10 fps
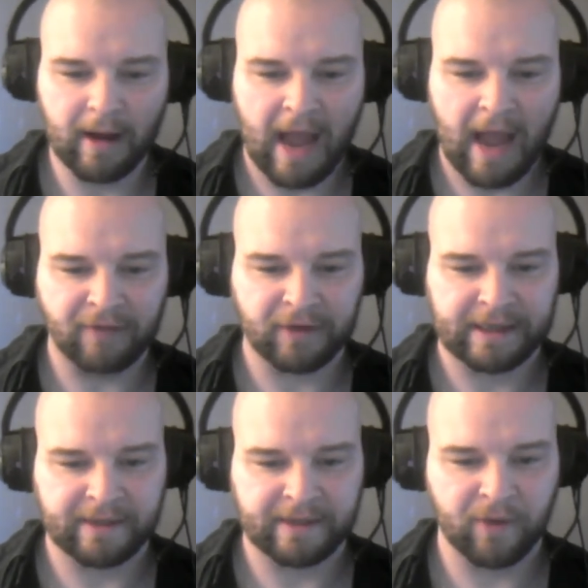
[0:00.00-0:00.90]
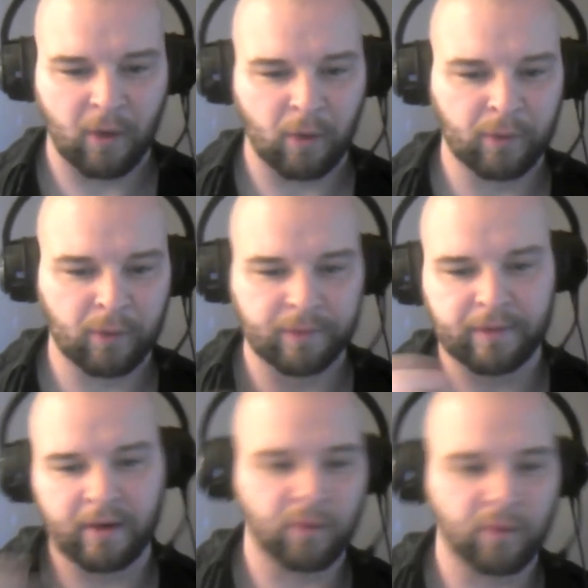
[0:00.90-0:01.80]
After he did the whole
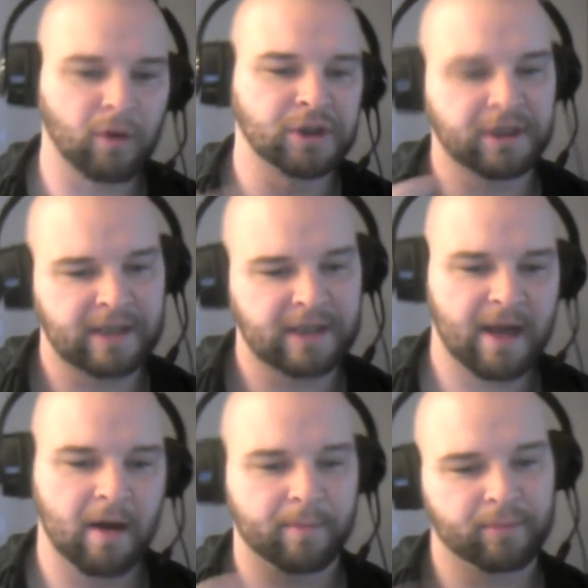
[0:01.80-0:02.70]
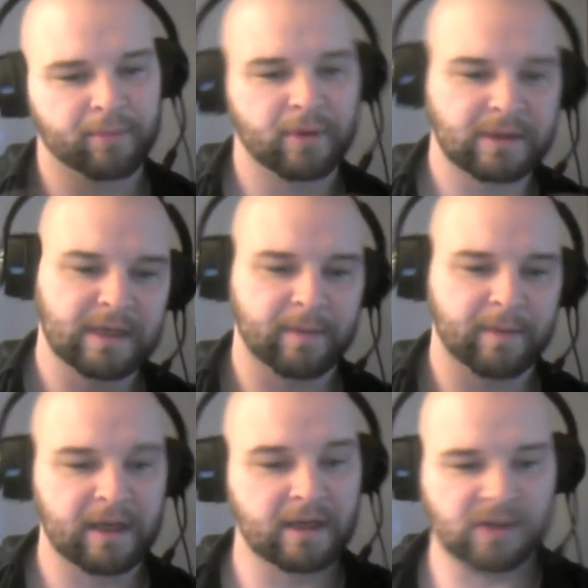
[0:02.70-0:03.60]
Crush doesn't add up with
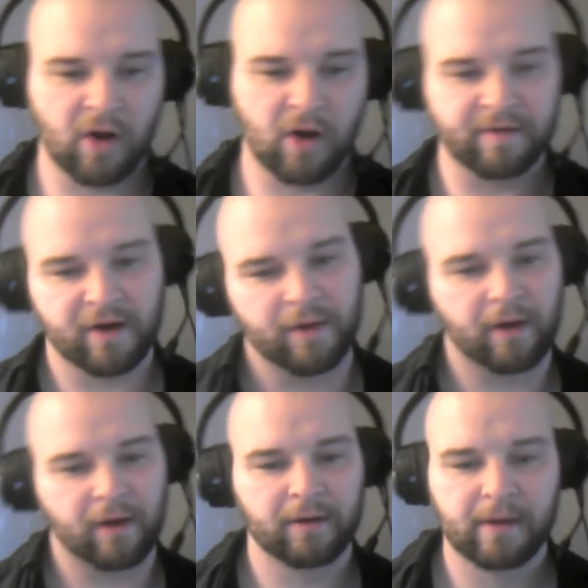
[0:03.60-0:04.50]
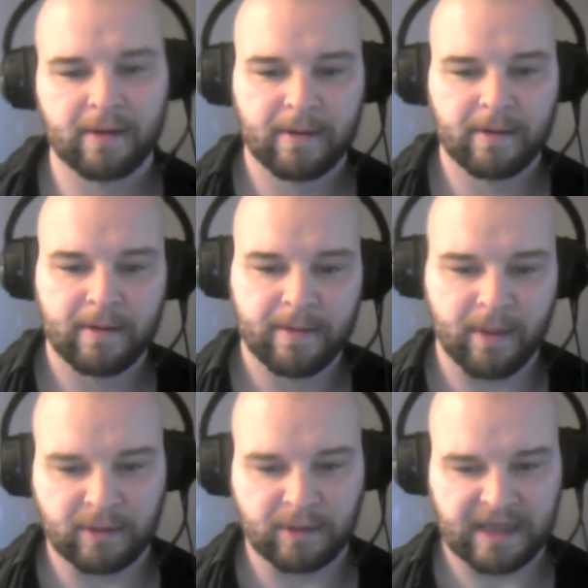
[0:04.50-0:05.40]
TPEs off here and
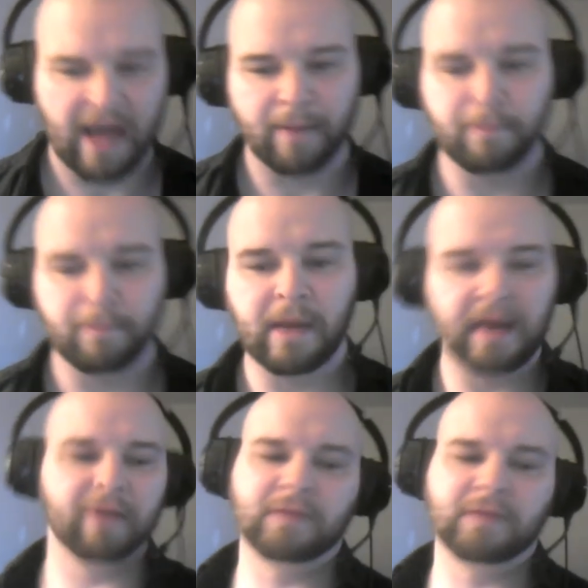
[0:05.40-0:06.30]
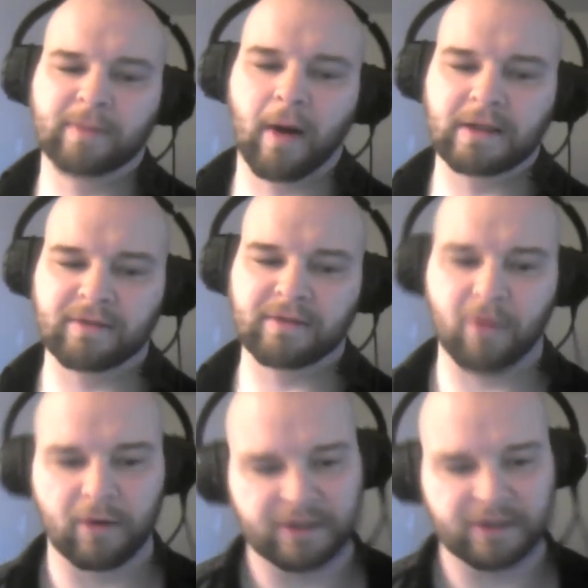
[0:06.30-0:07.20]
there was an immediate response, of
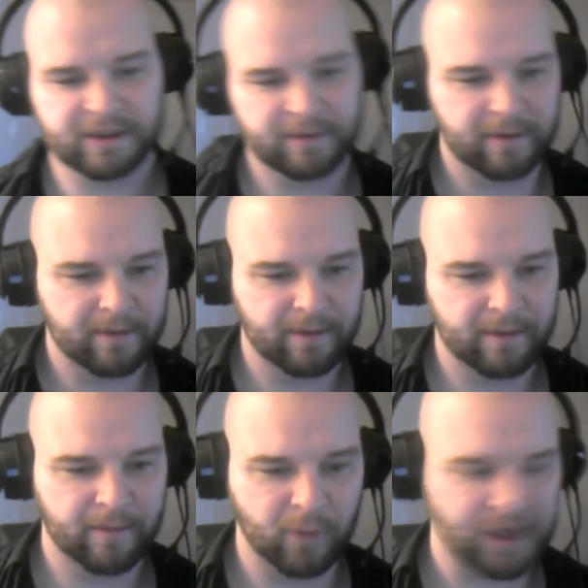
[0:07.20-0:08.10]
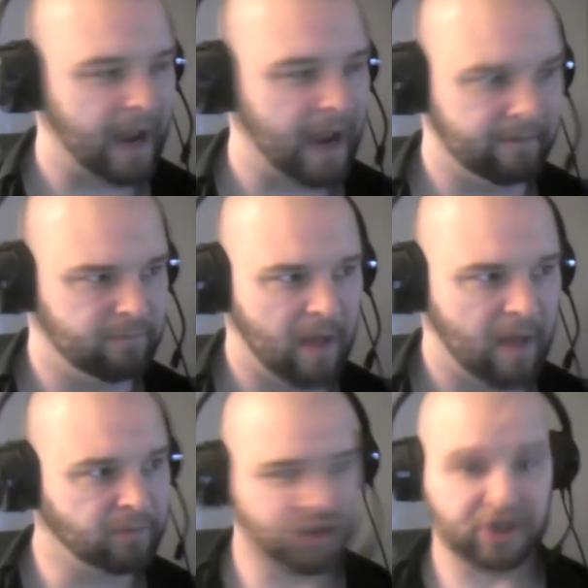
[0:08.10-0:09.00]
course, which I
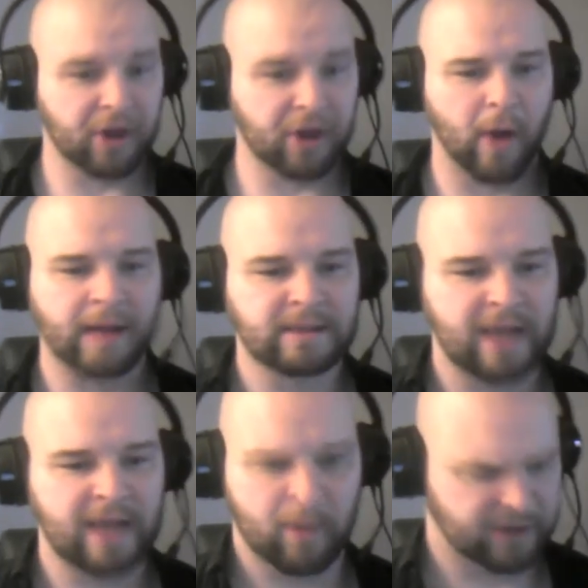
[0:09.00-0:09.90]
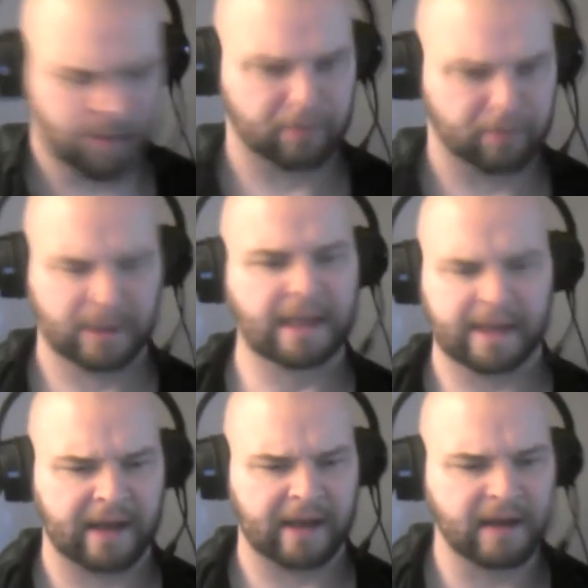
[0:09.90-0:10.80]
am just going to go ahead and say was completely
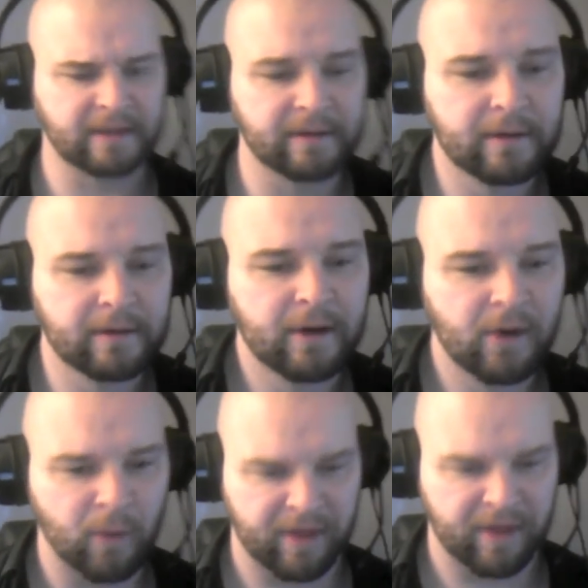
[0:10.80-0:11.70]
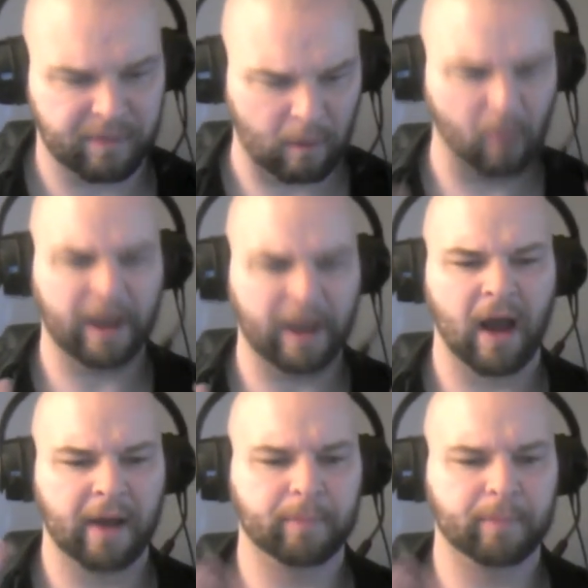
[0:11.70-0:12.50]
connected with, oh my god,